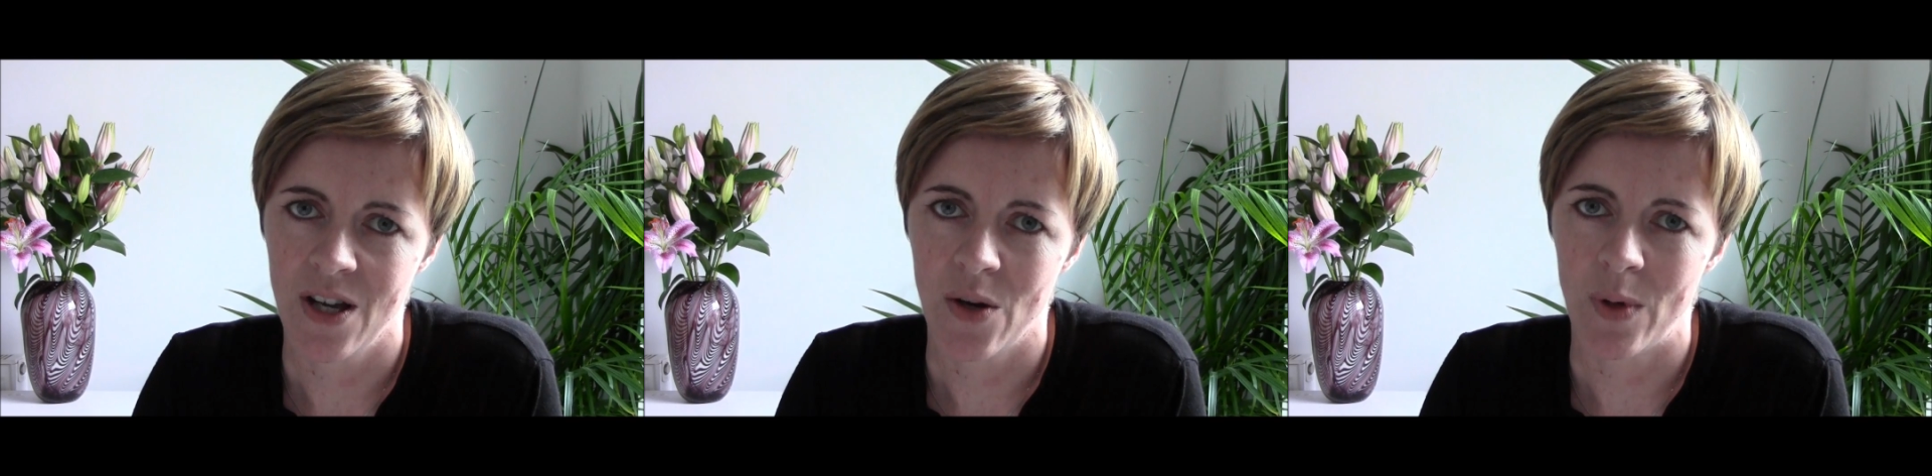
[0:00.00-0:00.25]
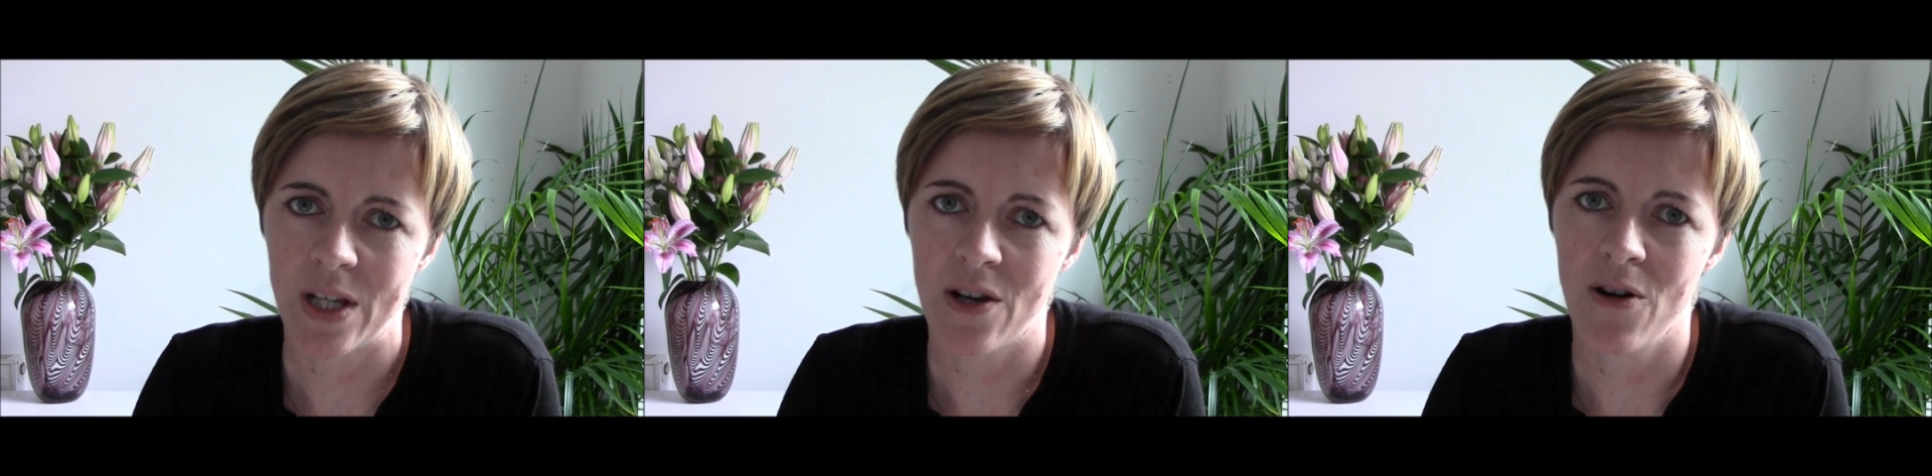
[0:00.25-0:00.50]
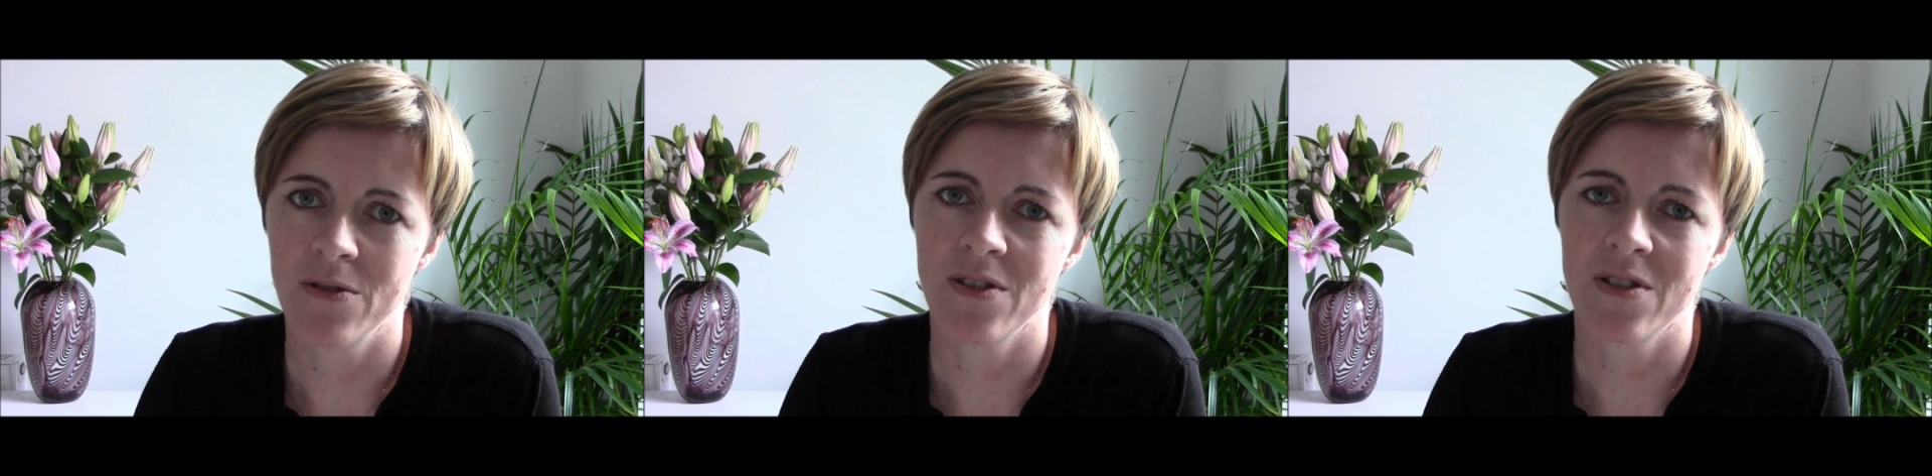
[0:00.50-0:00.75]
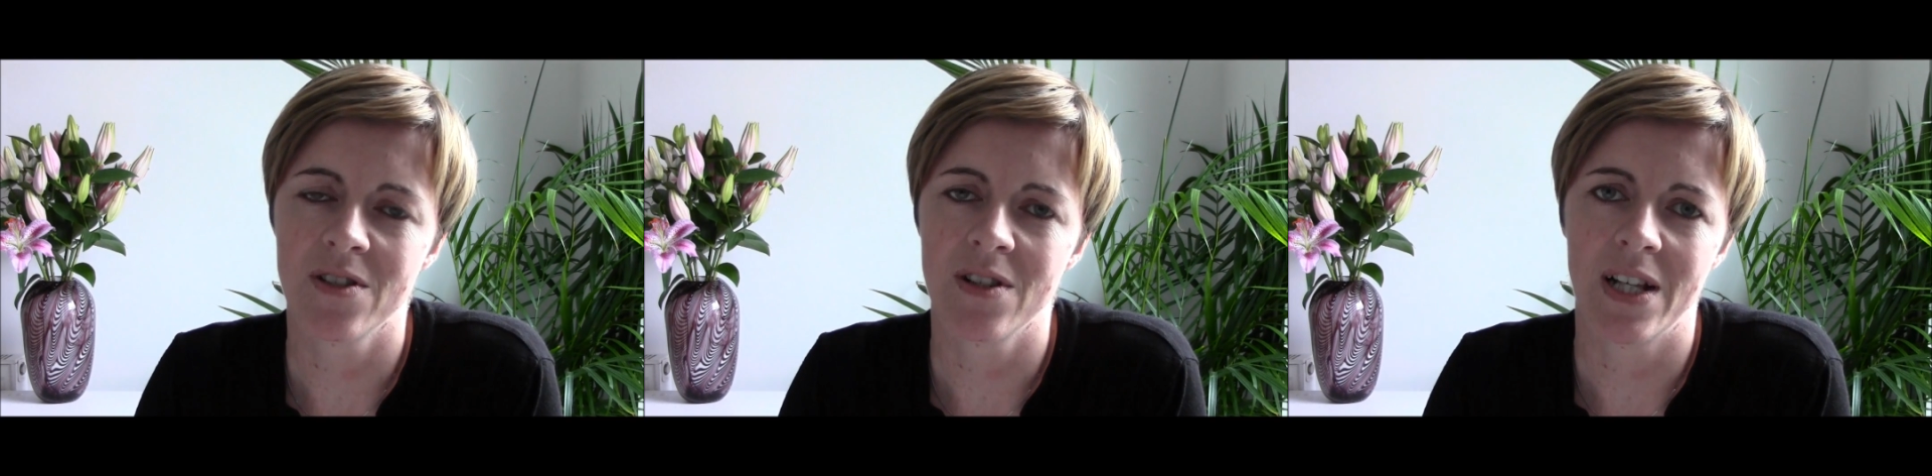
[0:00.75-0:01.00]
We
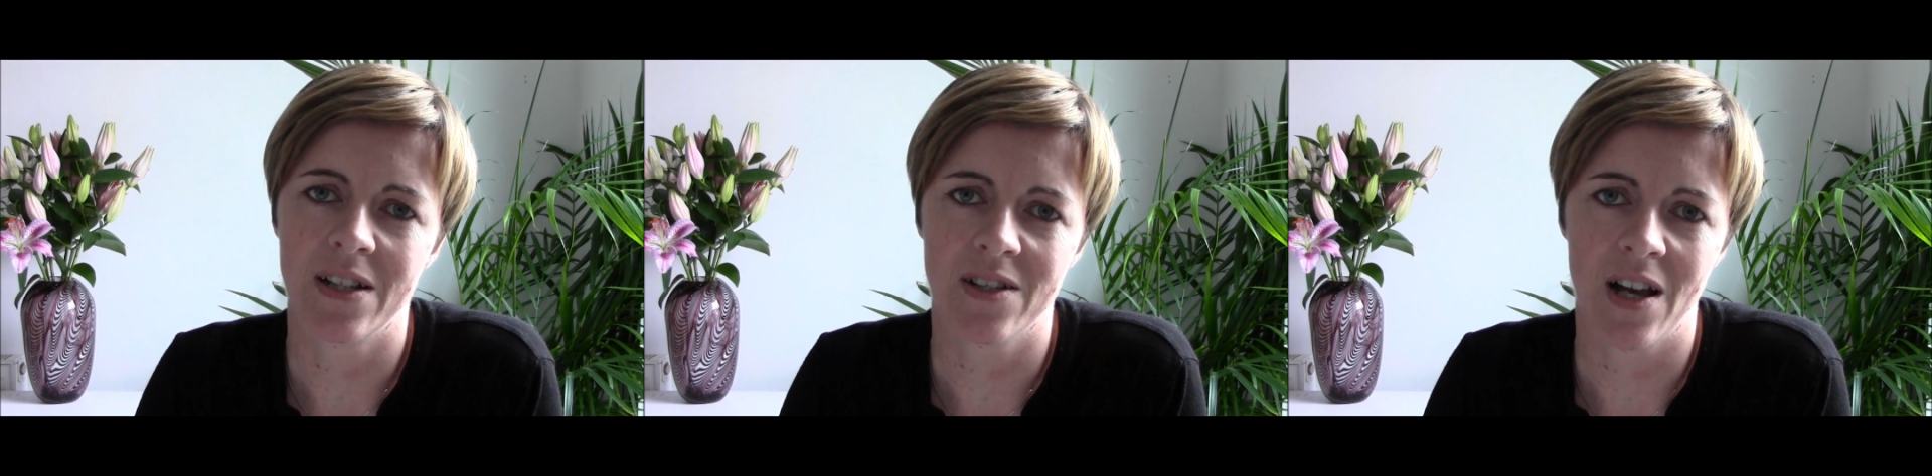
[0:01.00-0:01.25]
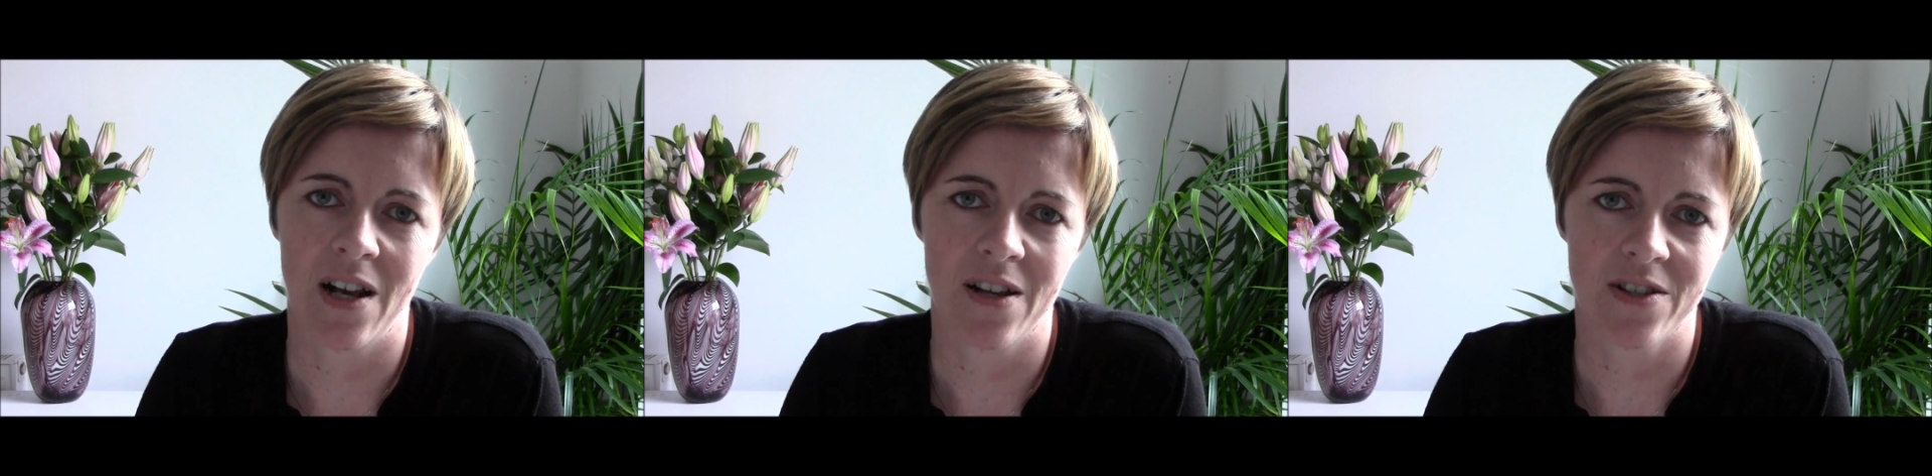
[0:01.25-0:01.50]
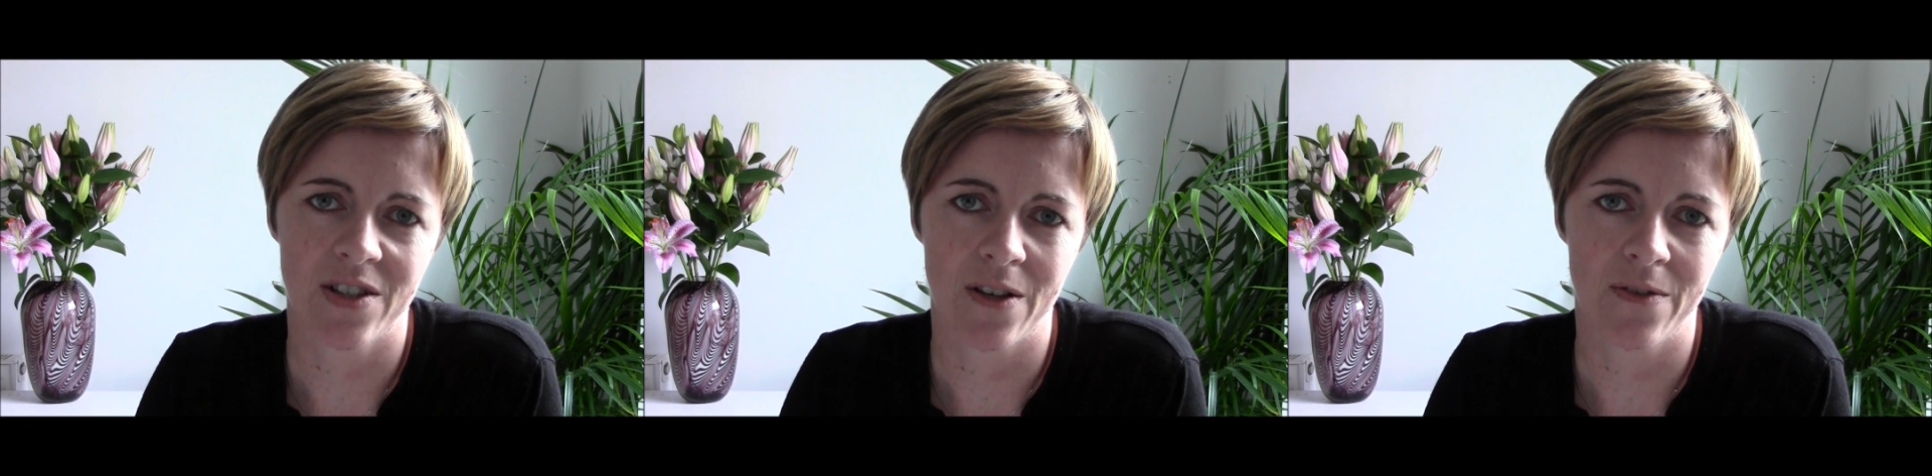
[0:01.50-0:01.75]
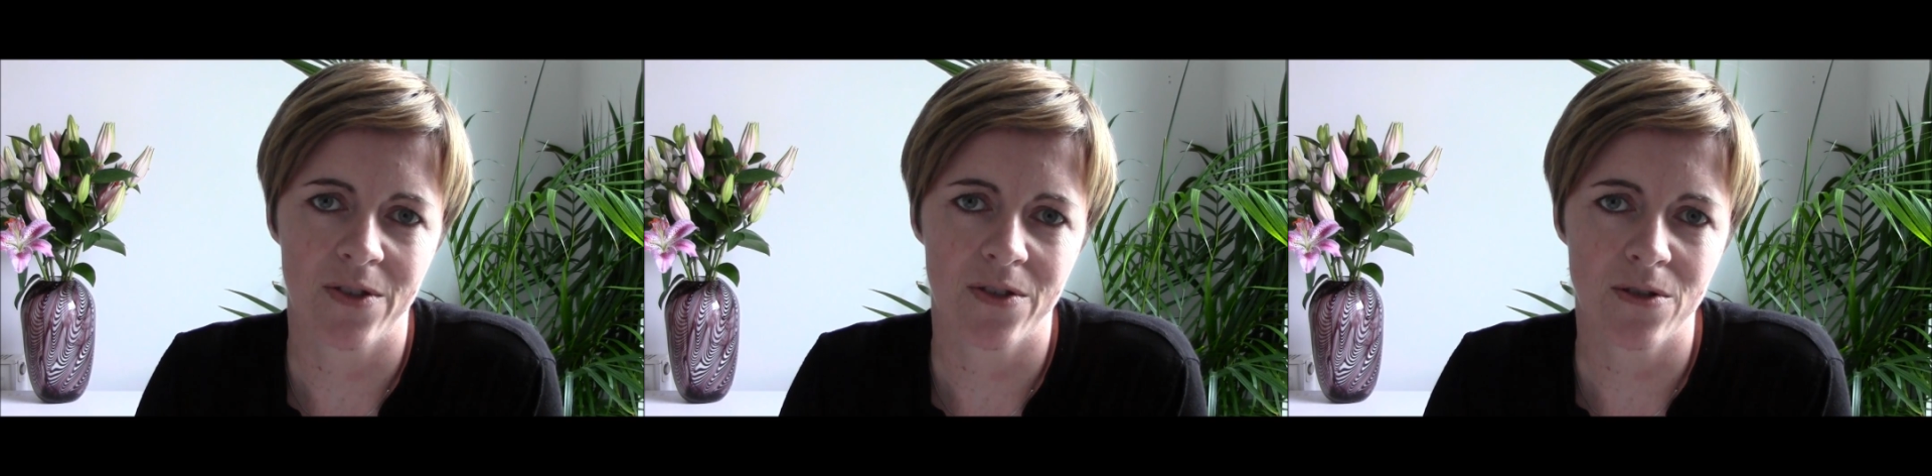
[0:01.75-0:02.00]
constantly tell
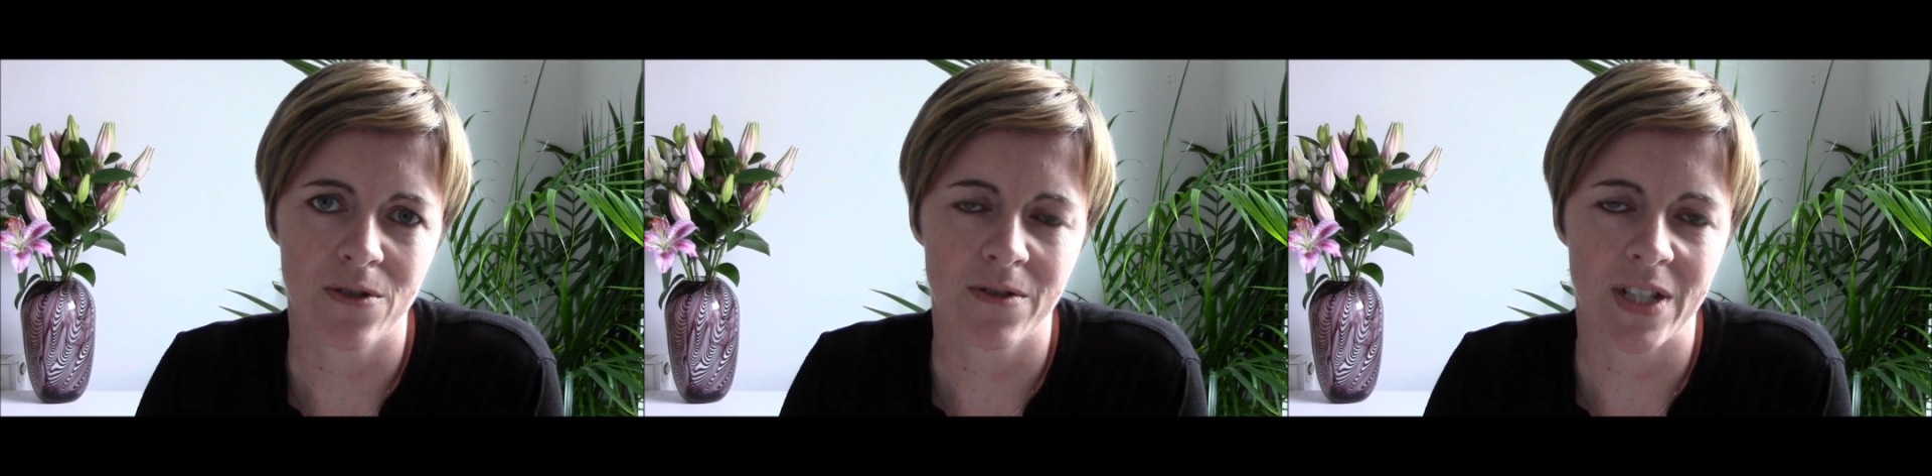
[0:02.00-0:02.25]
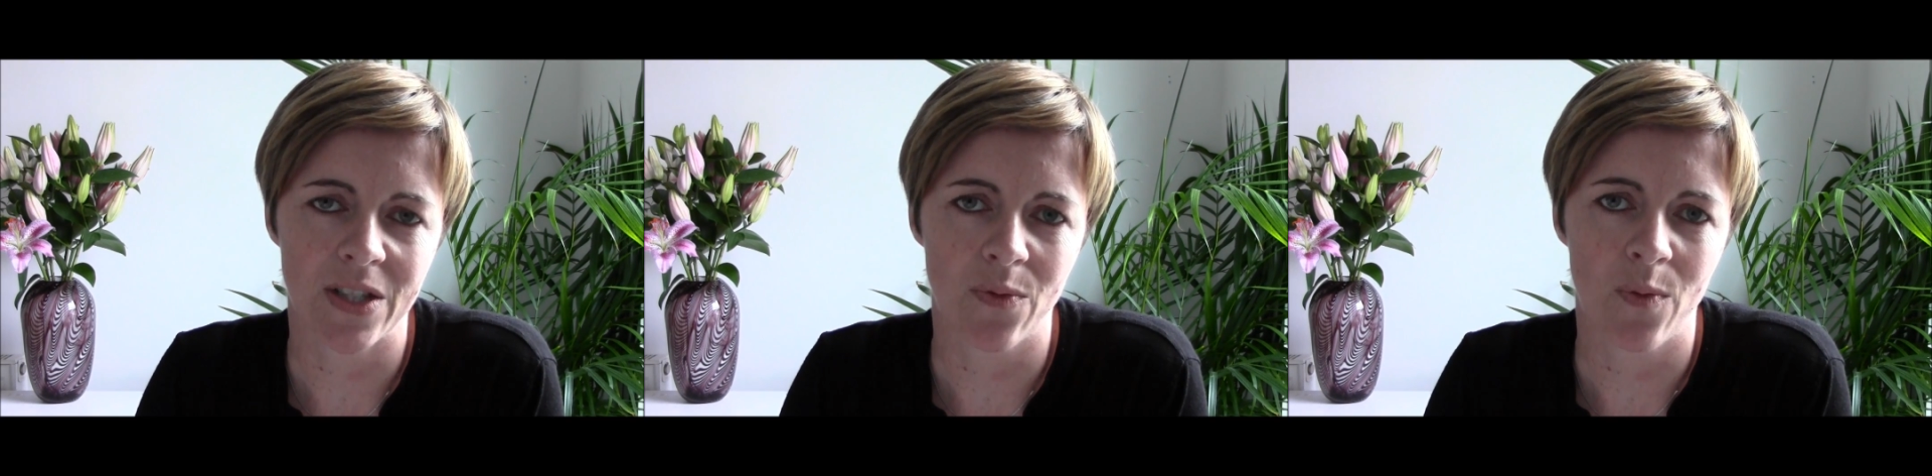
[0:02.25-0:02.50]
ourselves stories